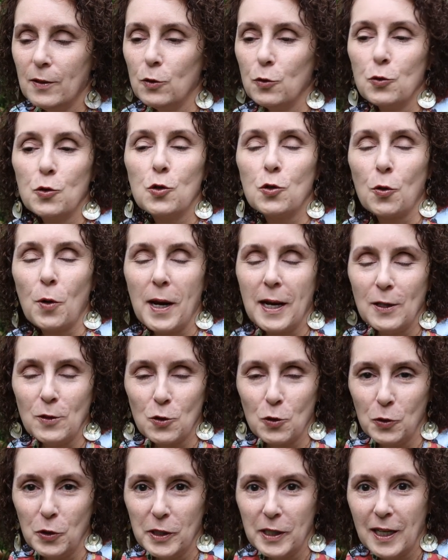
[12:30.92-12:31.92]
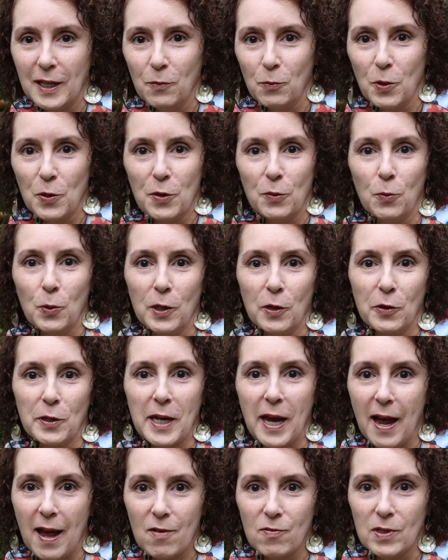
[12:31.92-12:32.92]
strange looking with a weird
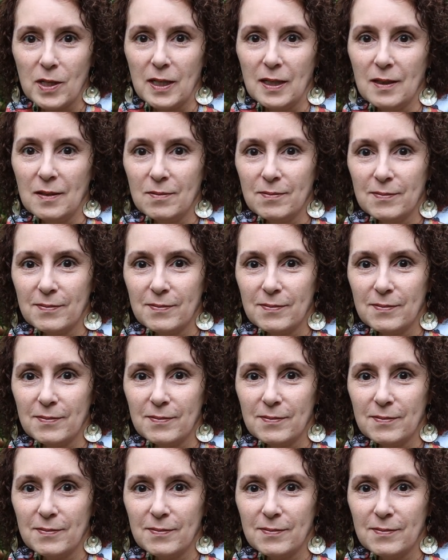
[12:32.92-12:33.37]
cavity.